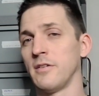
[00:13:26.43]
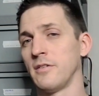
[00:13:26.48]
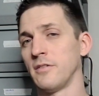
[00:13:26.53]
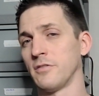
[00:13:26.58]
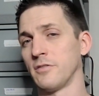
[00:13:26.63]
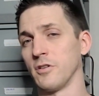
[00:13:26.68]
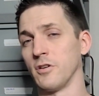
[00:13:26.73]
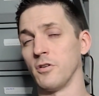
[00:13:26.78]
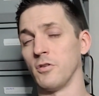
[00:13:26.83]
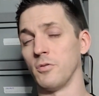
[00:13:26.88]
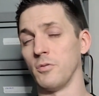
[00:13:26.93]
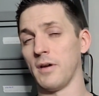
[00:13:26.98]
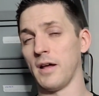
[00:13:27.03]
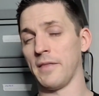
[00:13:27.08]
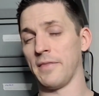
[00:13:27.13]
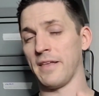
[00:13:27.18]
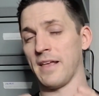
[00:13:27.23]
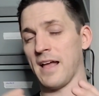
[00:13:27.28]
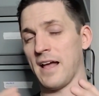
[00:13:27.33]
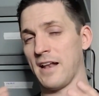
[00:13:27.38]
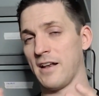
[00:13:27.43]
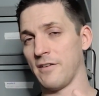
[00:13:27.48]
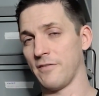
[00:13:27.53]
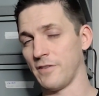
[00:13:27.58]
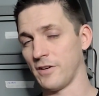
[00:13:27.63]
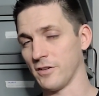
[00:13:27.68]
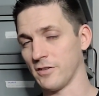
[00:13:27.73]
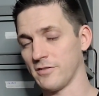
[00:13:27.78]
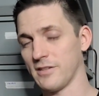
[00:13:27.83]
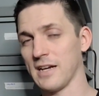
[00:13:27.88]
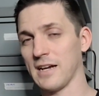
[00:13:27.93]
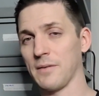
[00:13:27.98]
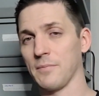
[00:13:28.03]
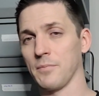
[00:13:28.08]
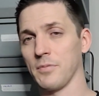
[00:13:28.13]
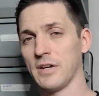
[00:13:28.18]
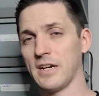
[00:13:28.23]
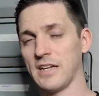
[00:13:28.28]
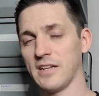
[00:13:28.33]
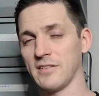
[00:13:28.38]
So at the end of your second
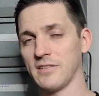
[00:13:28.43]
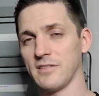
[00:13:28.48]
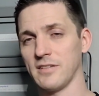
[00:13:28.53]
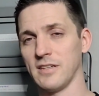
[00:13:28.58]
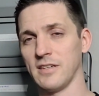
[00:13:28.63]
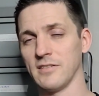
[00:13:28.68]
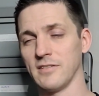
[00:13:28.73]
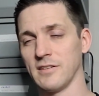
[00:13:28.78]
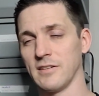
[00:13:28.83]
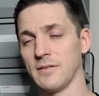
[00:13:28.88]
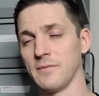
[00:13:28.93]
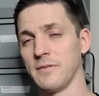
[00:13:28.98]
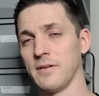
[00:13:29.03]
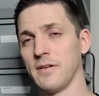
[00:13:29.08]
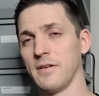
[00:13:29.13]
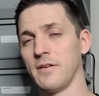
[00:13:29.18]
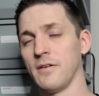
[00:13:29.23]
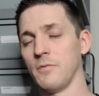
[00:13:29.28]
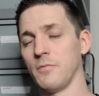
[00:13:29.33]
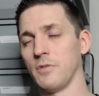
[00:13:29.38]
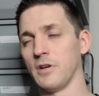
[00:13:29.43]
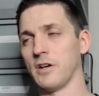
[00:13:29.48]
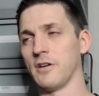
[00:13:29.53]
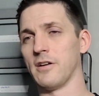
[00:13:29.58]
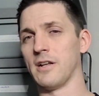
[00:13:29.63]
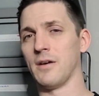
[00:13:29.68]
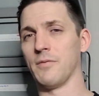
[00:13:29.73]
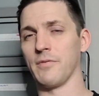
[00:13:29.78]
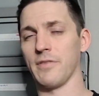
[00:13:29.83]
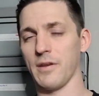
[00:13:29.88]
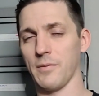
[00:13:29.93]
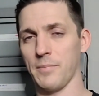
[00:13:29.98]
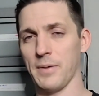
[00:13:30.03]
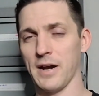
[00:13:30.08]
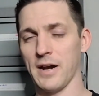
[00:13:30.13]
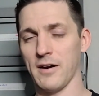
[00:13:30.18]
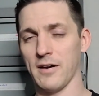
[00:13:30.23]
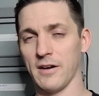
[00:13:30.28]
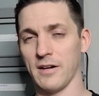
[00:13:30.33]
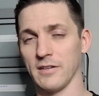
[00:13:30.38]
breeding season, when you're done with your
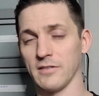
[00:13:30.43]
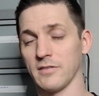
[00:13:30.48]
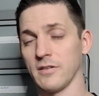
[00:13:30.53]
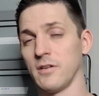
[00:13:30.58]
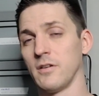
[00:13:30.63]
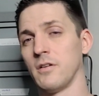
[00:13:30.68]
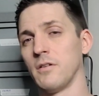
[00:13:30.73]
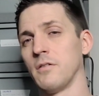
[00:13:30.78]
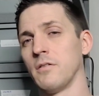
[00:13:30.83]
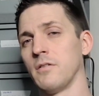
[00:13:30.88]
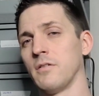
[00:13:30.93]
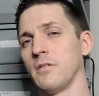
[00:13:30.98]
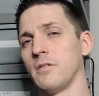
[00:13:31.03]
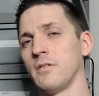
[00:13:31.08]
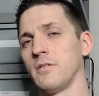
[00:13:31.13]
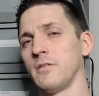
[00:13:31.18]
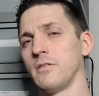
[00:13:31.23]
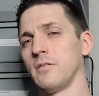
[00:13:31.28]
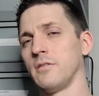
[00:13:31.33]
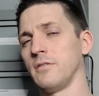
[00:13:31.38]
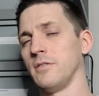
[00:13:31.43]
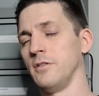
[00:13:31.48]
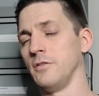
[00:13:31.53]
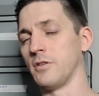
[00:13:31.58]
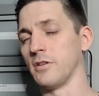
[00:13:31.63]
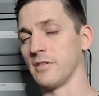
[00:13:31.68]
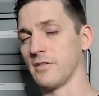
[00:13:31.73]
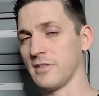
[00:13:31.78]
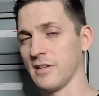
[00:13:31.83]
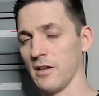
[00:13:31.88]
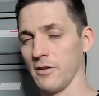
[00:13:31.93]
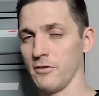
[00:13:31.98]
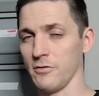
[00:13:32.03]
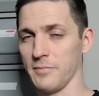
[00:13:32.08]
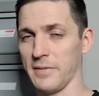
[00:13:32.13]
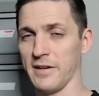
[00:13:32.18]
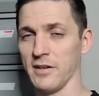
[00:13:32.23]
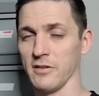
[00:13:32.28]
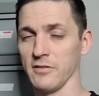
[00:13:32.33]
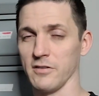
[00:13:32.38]
pairings, you can sell those
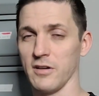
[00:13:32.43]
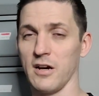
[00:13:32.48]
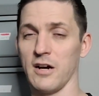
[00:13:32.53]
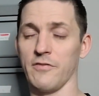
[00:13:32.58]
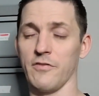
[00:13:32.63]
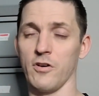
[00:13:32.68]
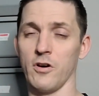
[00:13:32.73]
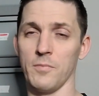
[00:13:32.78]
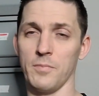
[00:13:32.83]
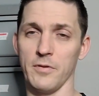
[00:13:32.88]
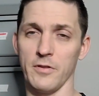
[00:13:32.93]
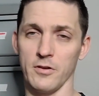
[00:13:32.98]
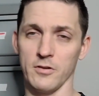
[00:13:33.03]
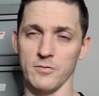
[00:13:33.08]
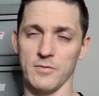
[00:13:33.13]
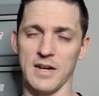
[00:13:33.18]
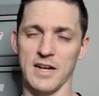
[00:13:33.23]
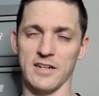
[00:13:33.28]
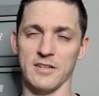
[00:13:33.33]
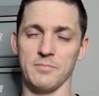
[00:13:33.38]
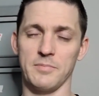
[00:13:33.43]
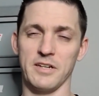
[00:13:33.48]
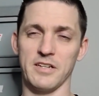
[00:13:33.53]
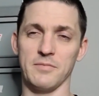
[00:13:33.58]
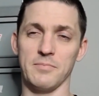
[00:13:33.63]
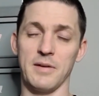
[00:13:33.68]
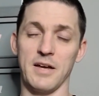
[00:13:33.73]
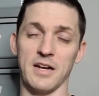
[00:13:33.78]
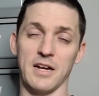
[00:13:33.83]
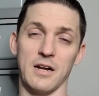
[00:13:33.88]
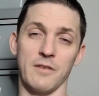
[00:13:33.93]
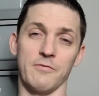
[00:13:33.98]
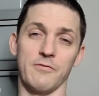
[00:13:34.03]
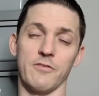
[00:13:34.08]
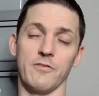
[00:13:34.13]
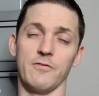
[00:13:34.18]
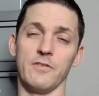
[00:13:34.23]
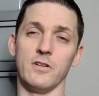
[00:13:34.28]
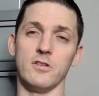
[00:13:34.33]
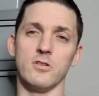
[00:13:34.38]
males off, open those rack space back up
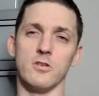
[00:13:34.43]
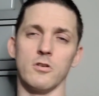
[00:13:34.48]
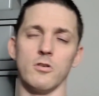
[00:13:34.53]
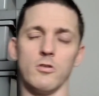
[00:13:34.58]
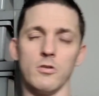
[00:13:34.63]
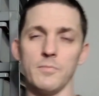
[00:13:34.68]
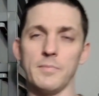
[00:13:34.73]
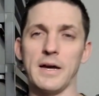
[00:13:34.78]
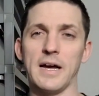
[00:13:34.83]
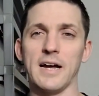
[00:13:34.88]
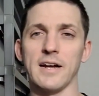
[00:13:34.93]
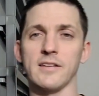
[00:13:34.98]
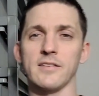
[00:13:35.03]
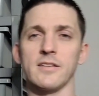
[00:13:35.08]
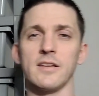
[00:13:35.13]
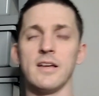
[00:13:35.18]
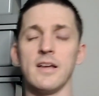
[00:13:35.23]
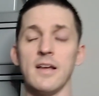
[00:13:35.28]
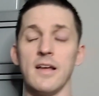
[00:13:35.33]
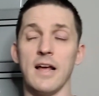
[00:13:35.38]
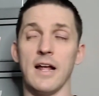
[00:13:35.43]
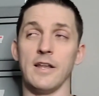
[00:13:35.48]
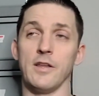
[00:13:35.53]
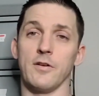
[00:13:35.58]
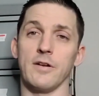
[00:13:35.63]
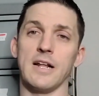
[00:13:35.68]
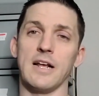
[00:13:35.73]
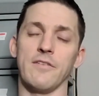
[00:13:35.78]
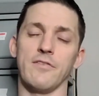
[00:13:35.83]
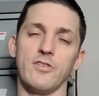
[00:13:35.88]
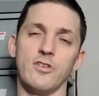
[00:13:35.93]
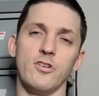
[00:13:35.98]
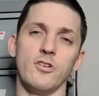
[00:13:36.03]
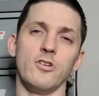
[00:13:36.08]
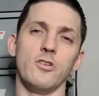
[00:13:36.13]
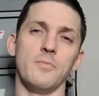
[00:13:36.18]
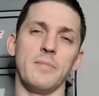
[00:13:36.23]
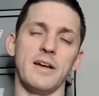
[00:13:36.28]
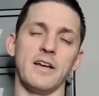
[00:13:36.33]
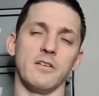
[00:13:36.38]
for future holdbacks, and you can have 2
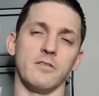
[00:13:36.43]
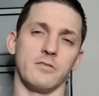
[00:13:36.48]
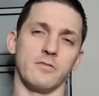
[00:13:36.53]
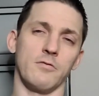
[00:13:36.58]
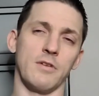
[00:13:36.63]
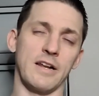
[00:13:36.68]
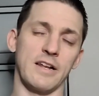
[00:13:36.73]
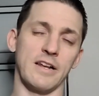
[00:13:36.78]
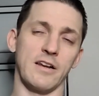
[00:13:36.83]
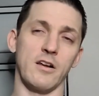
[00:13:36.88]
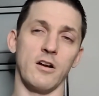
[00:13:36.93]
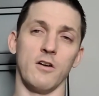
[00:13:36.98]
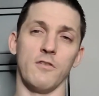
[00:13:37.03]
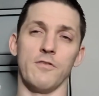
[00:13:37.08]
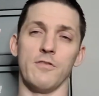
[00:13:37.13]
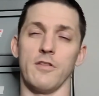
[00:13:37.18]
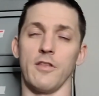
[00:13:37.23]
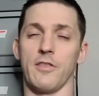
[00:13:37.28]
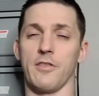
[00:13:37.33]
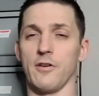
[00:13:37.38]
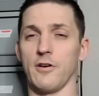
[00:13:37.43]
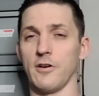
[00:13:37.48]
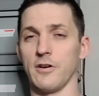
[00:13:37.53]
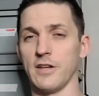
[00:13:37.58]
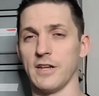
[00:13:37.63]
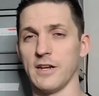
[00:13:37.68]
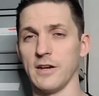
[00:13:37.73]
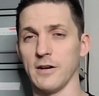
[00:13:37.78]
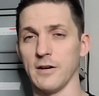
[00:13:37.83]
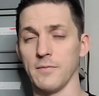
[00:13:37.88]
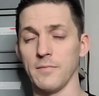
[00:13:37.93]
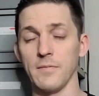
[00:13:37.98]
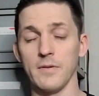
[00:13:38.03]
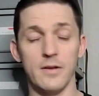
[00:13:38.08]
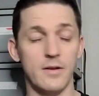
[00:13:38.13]
new males ready to go for the 3rd year.